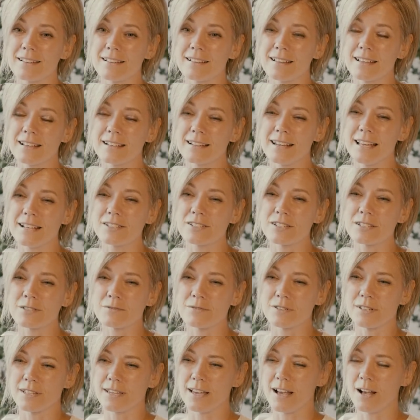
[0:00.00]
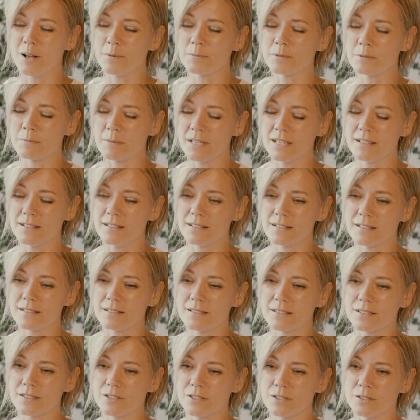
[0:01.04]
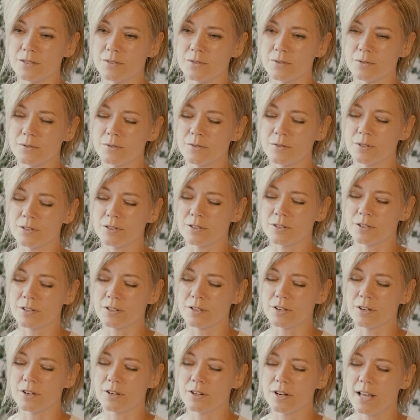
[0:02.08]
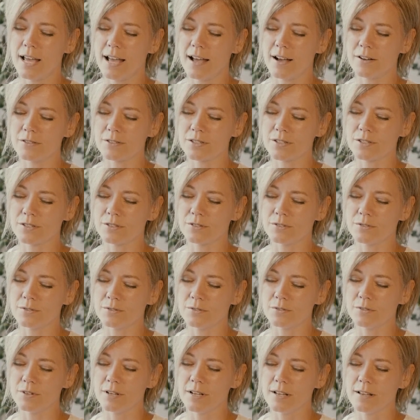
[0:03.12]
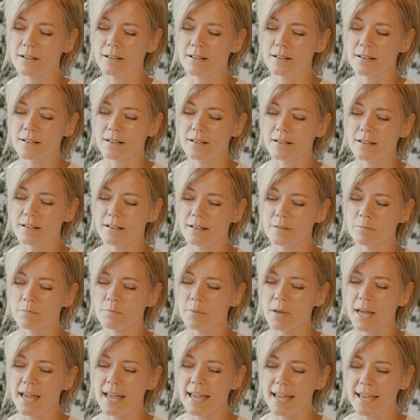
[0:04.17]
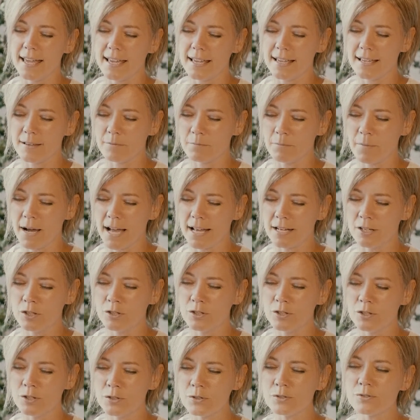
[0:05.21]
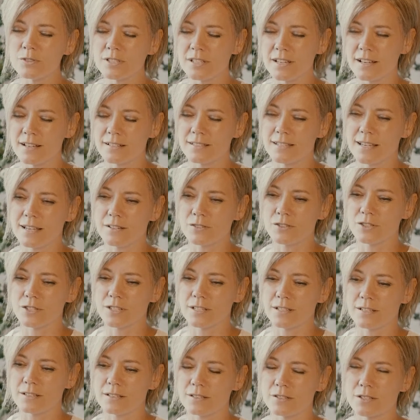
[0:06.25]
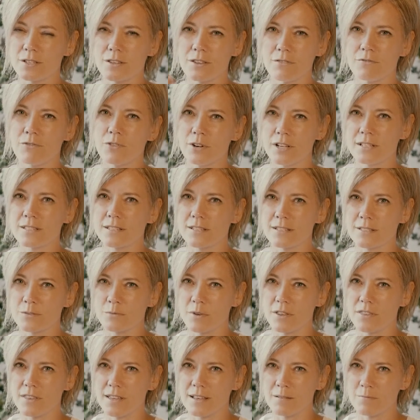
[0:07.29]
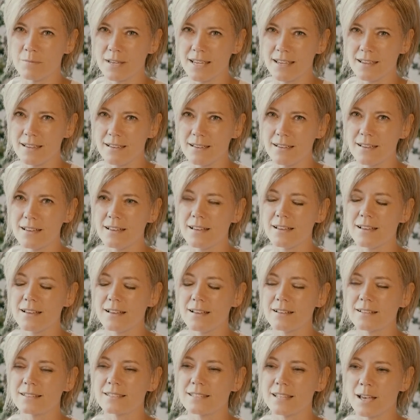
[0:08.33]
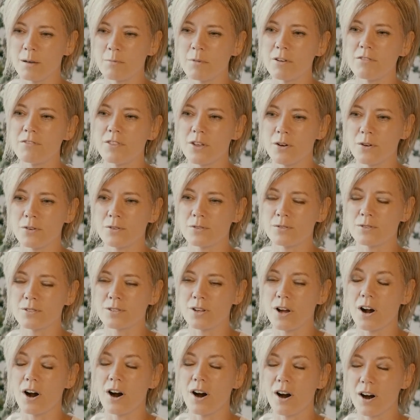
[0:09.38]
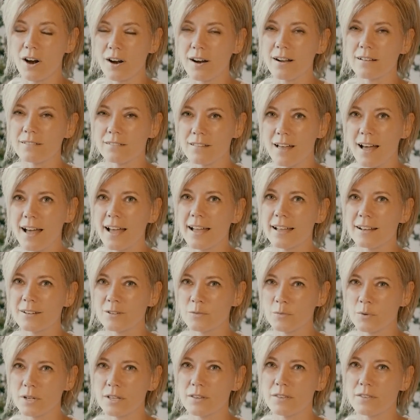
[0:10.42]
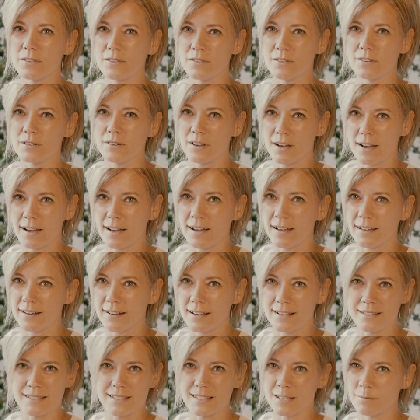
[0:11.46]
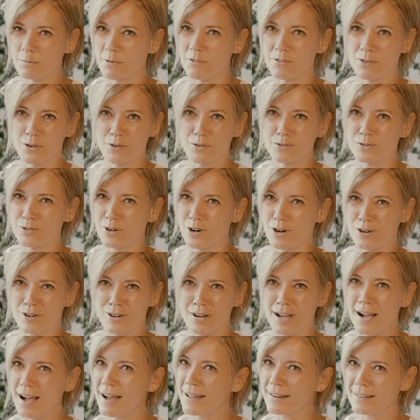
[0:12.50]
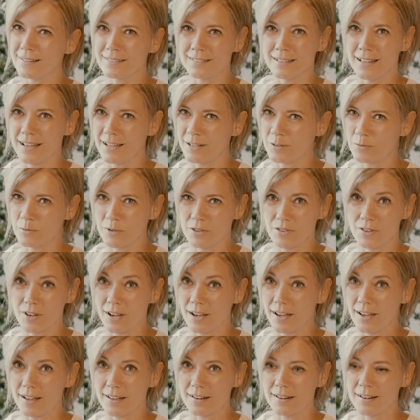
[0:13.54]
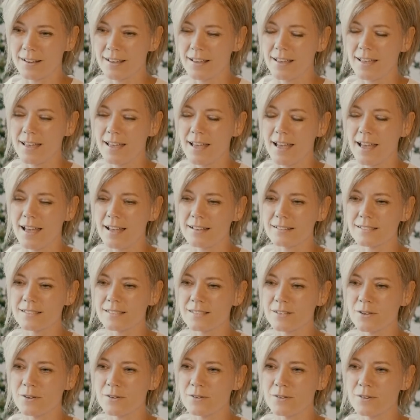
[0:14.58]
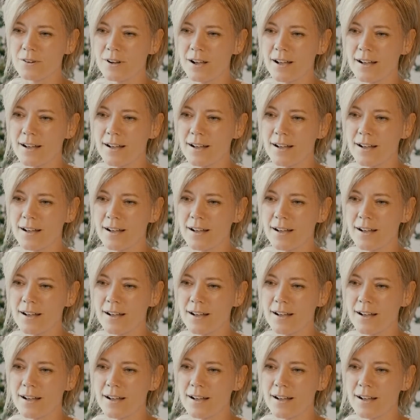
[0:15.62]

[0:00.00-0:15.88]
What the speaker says: Ignatius really helped me to learn how to pay minute attention to the voices within me. Some of those are aligned with God, and some of those are not aligned with God. And so